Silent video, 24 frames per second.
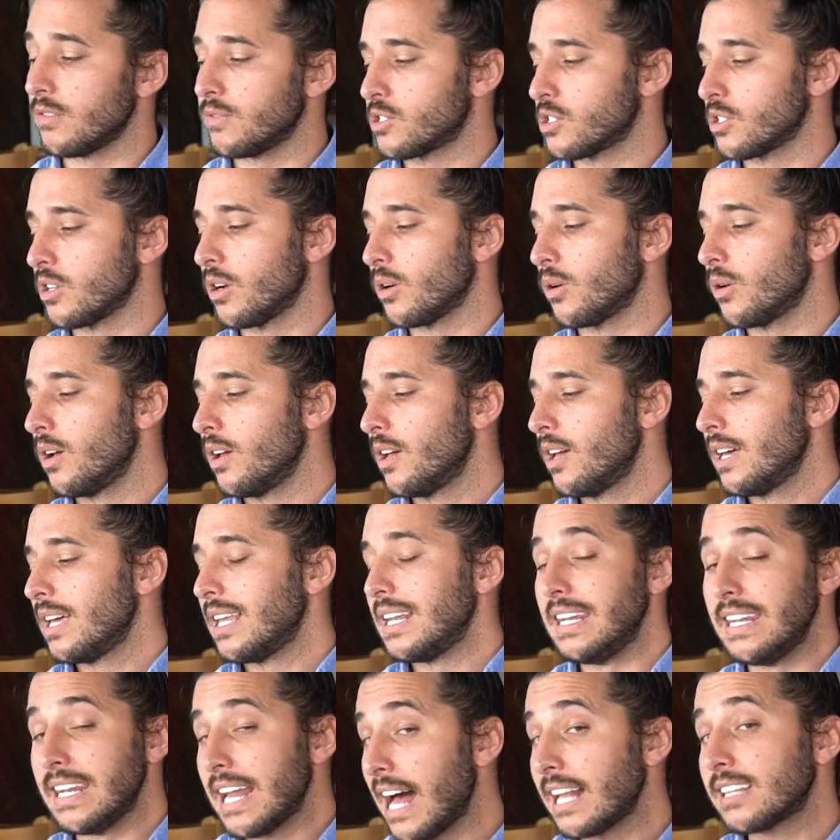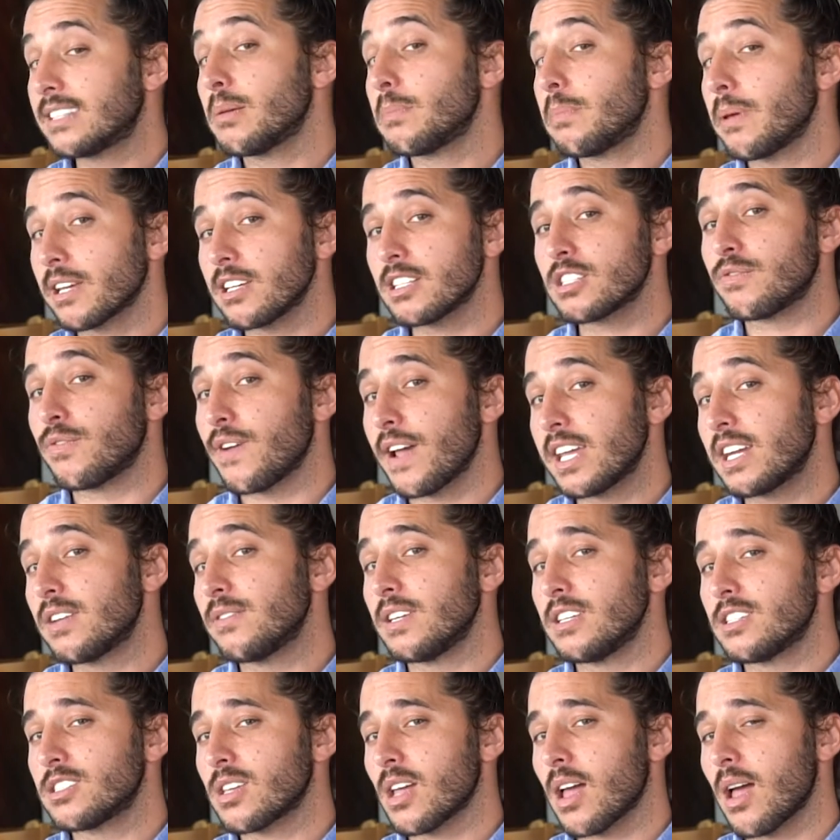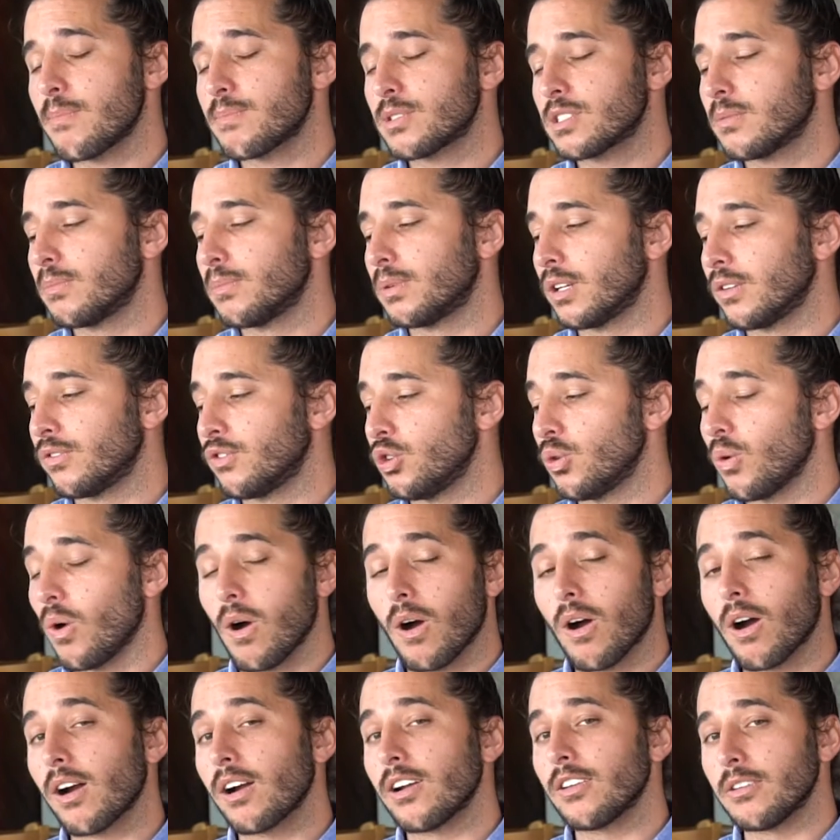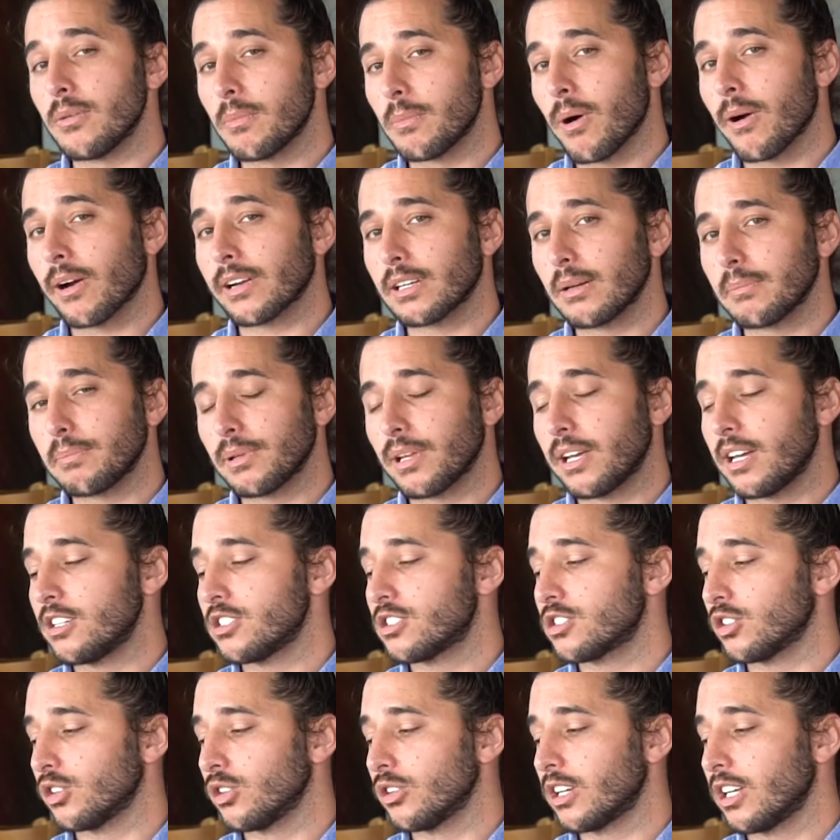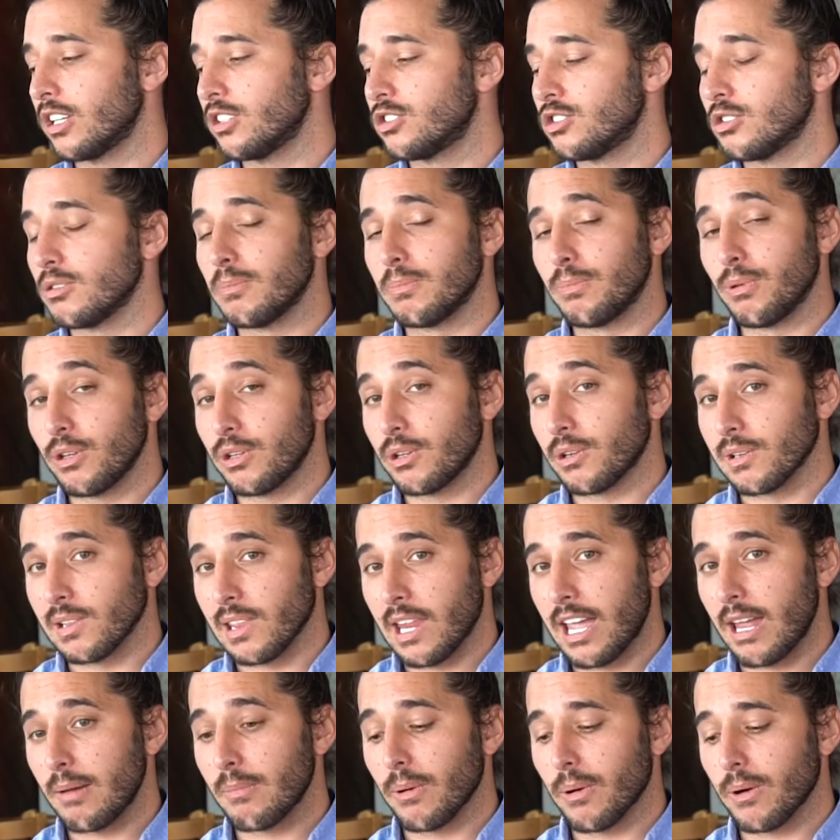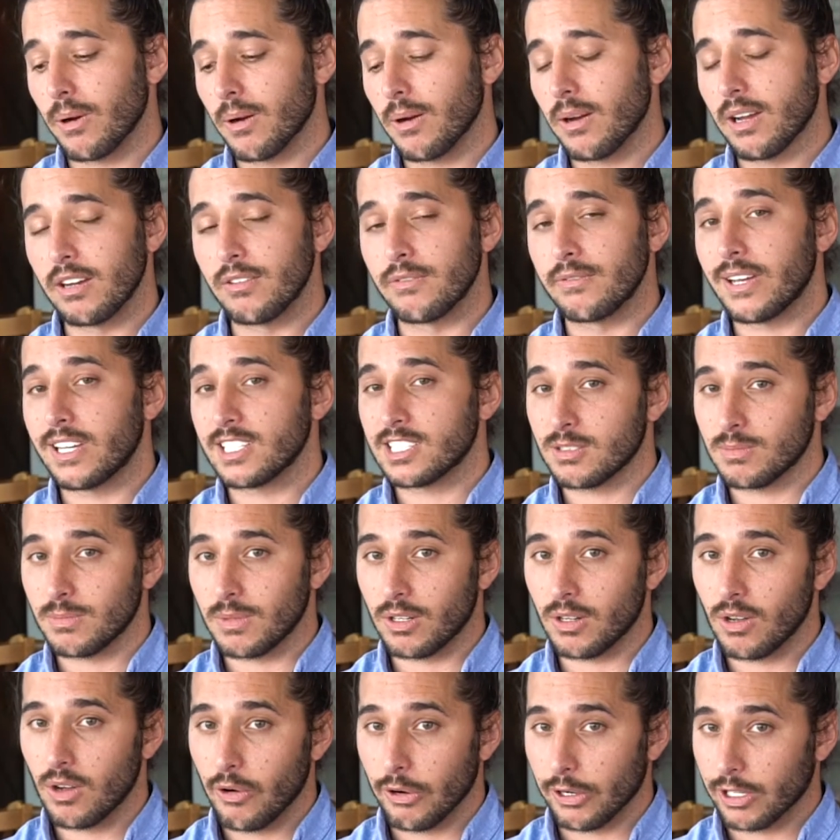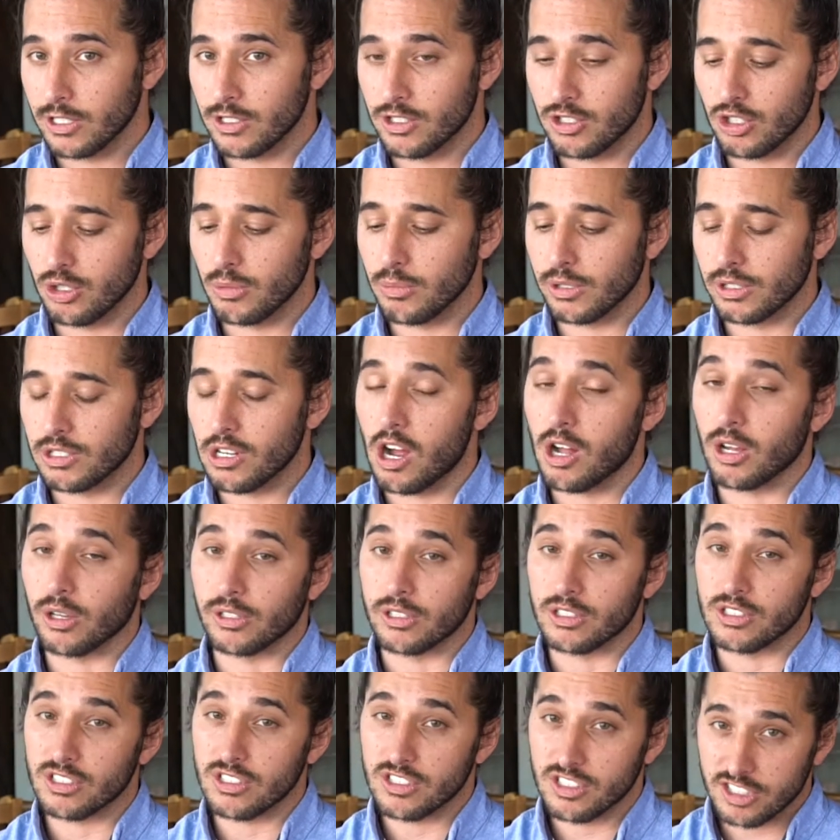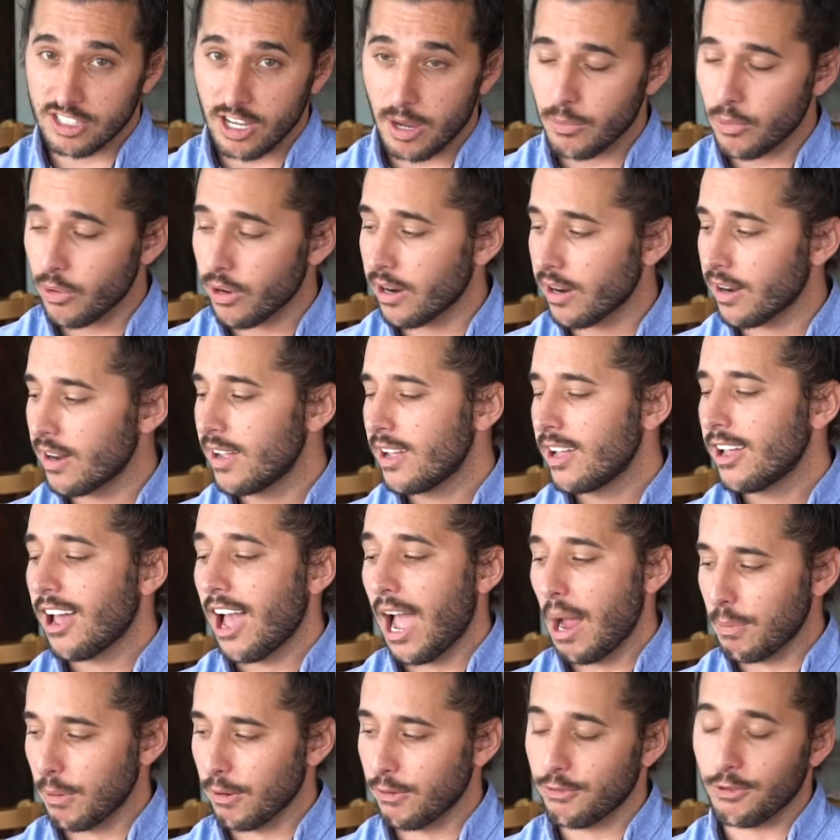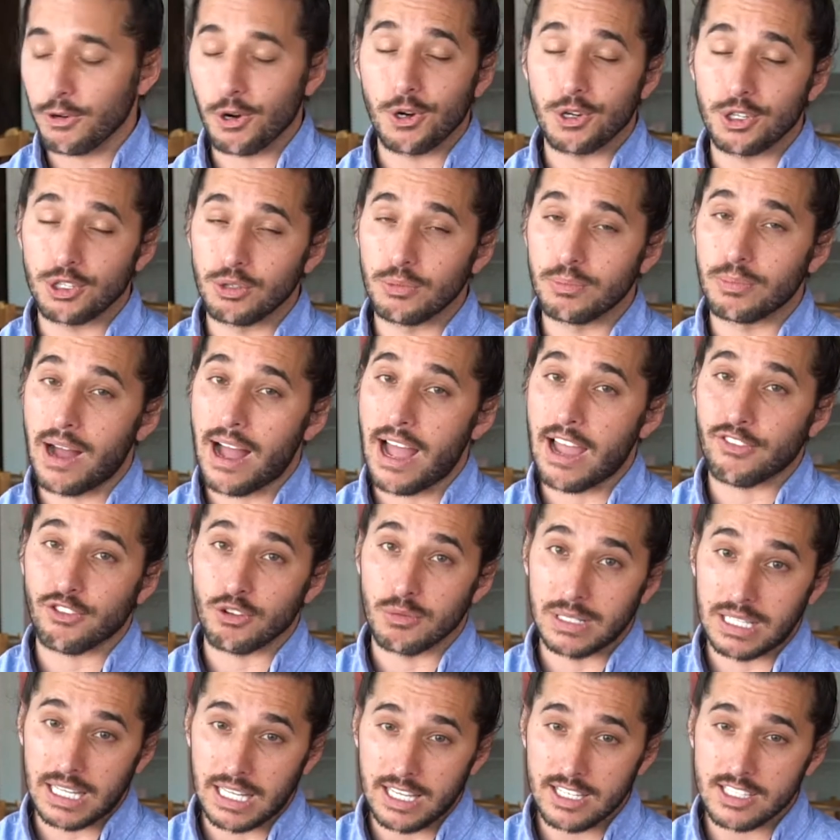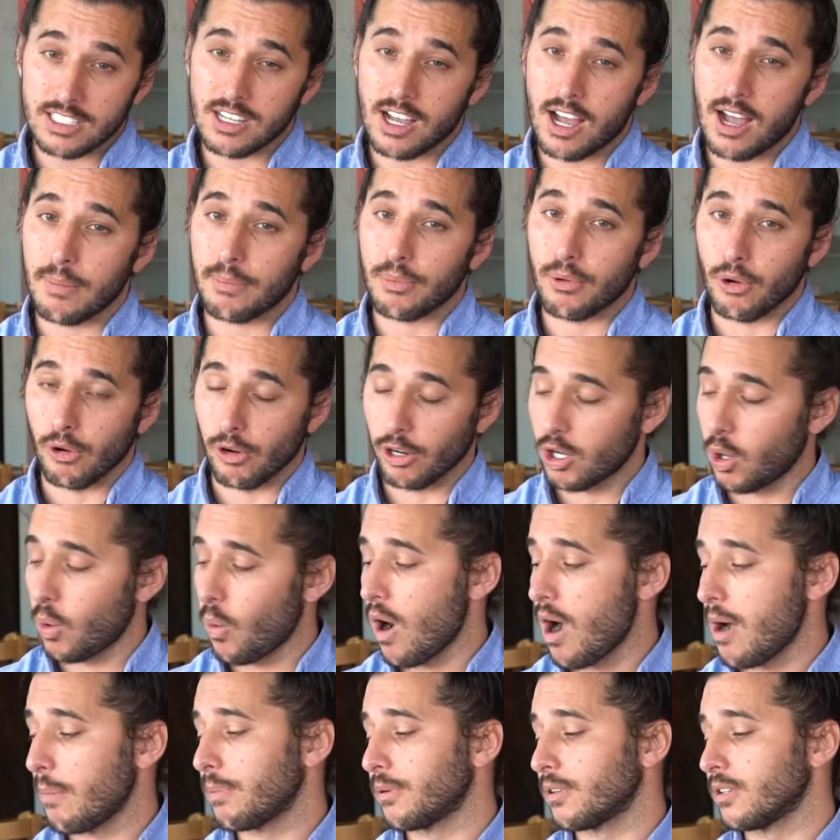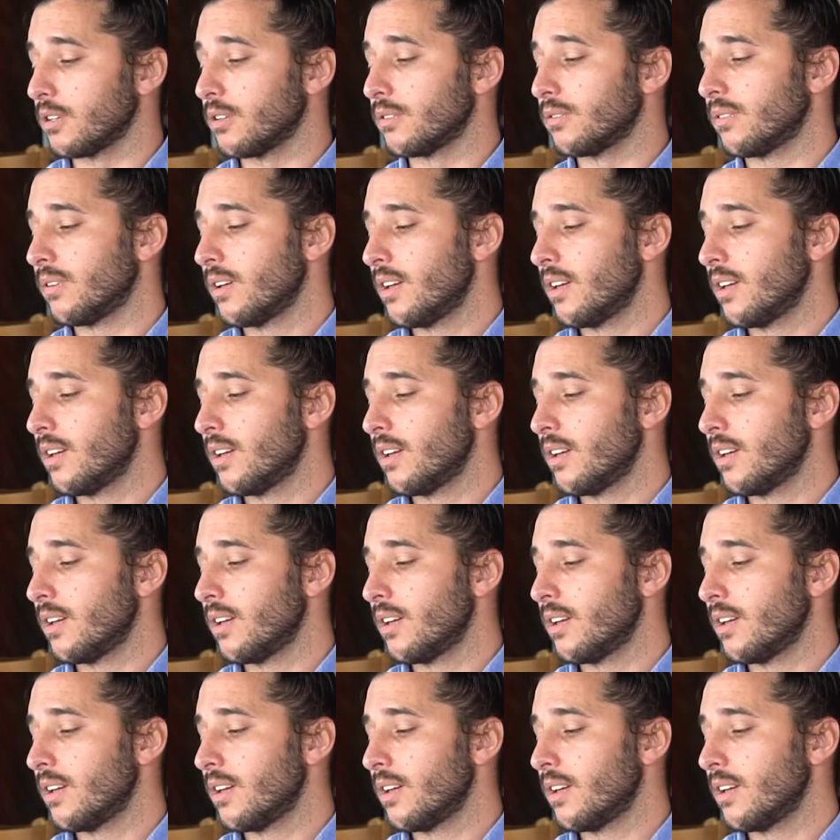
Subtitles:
So, not the biggest fan of ESOPs, but if you are in the marketplace looking to put your labor, investment, or consumer dollars somewhere, I prefer you buy from an ESOP or a cooperative